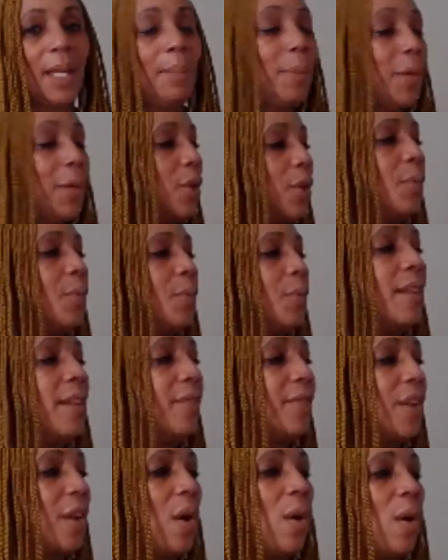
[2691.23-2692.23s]
But you wouldn't
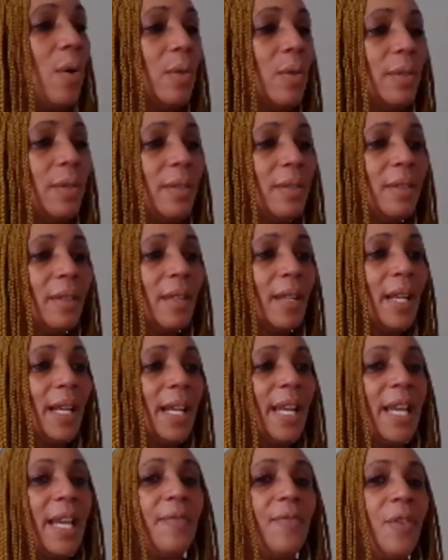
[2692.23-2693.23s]
have known
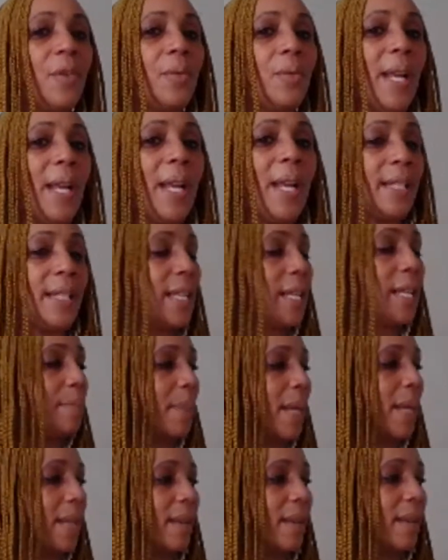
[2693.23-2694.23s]
if you had seen
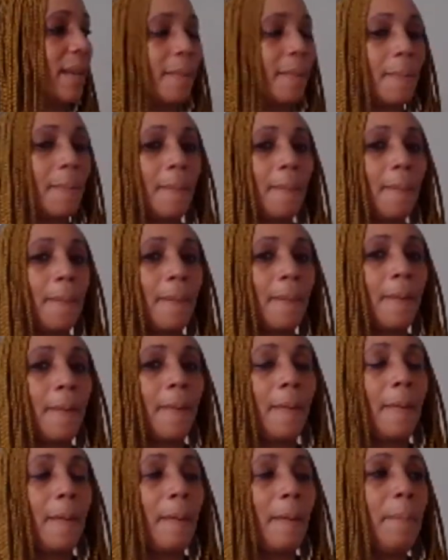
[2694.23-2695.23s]
me,
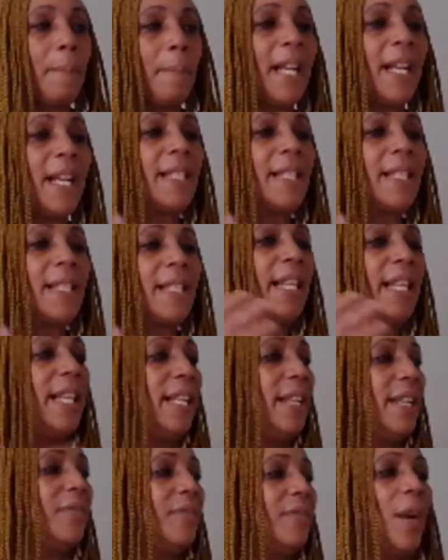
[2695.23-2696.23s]
because I
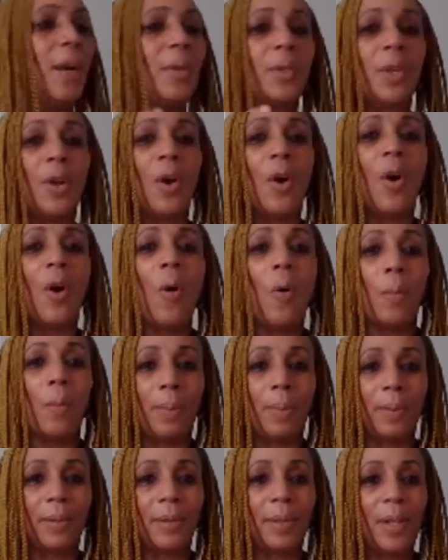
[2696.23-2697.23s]
lived out
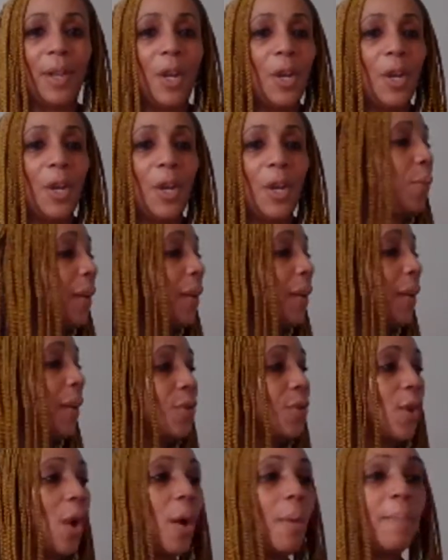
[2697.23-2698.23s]
hope. So when you
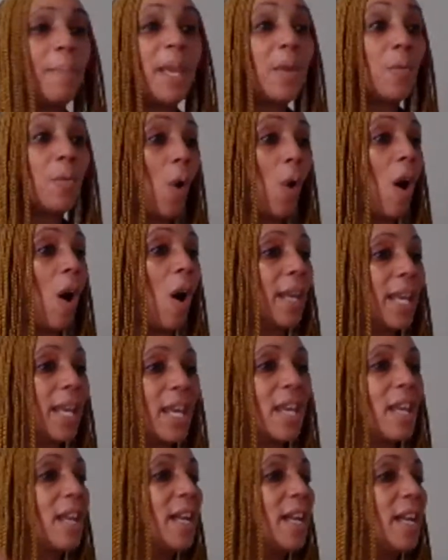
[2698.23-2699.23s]
saw me
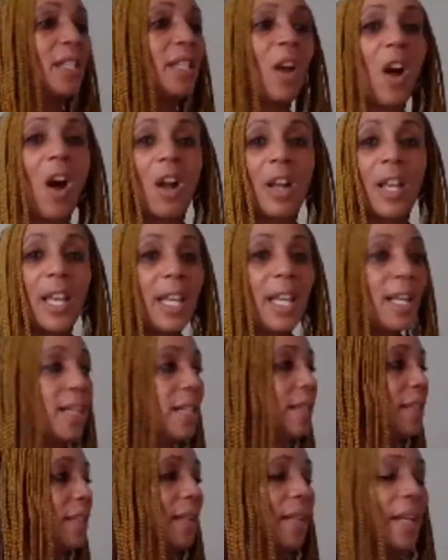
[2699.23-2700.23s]
walking and talking,
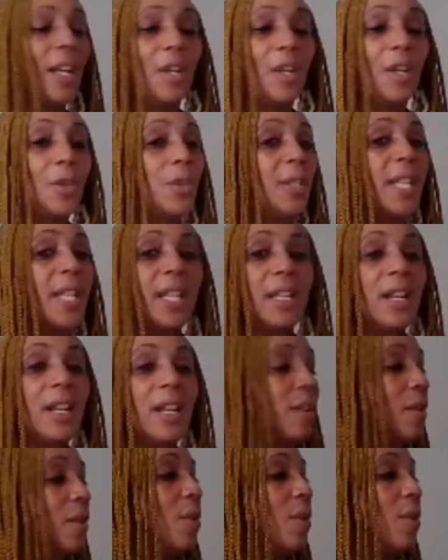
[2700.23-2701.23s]
and you did
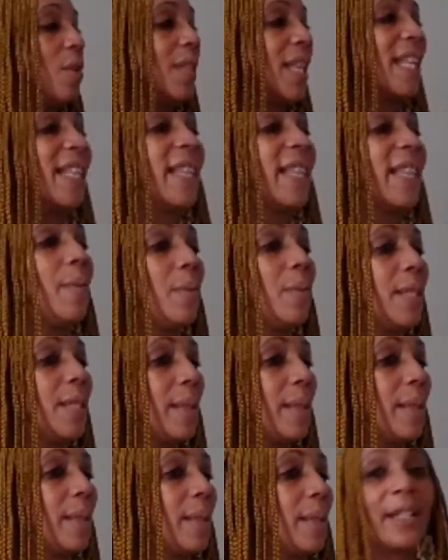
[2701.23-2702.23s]
not know that that was
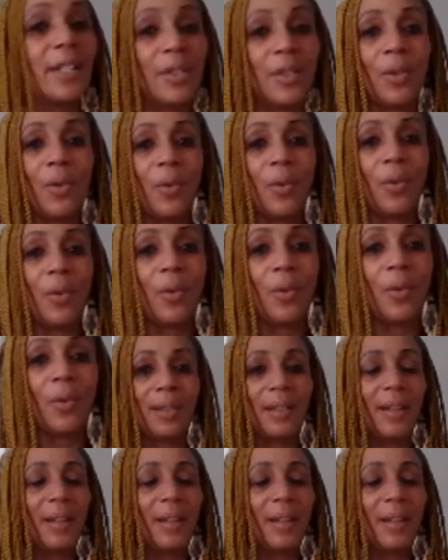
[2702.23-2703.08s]
the backstory.